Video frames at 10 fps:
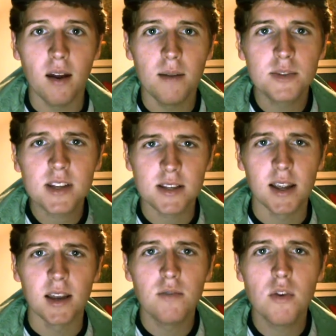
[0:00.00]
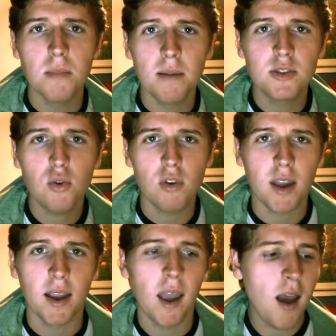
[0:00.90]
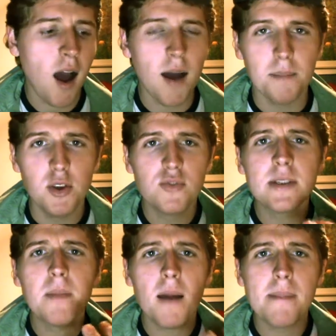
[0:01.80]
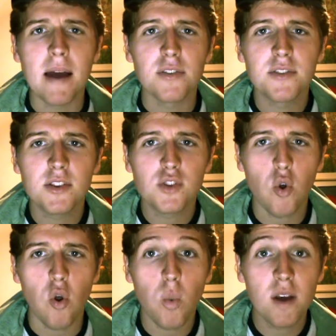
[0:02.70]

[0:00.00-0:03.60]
I'm sitting in a room, I'm talking, I'm using my mouth to talk.